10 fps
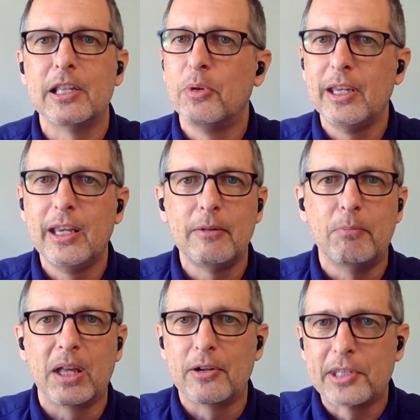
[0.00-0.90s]
We need
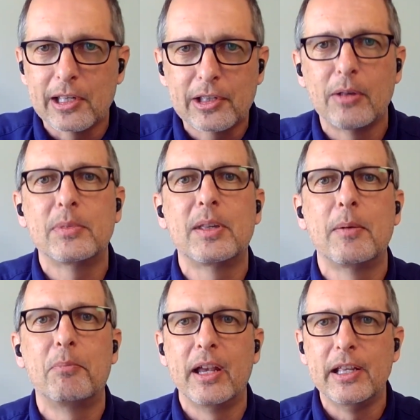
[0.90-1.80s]
better systems in
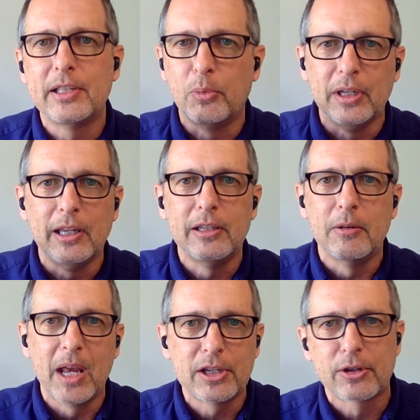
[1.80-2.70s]
place. We need to
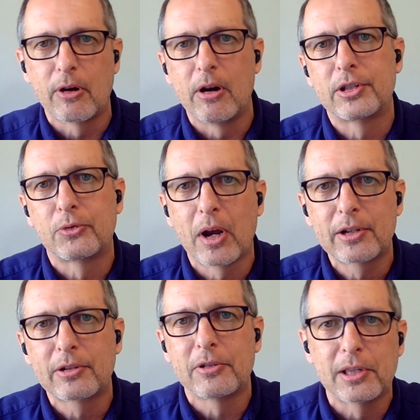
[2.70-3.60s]
make sure our
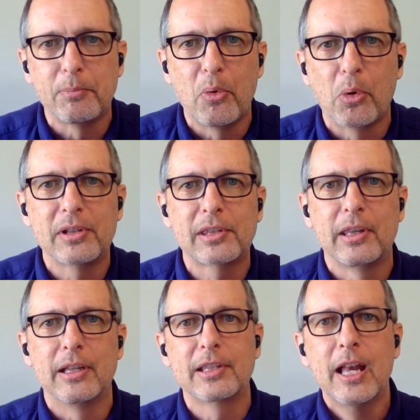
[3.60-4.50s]
structure supports
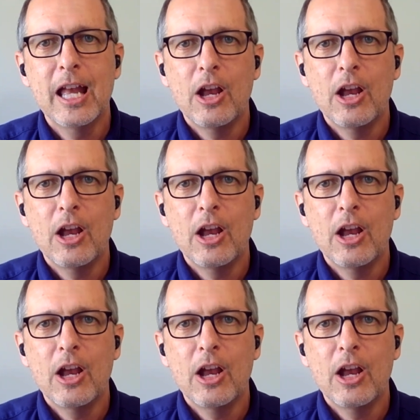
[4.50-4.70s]
this.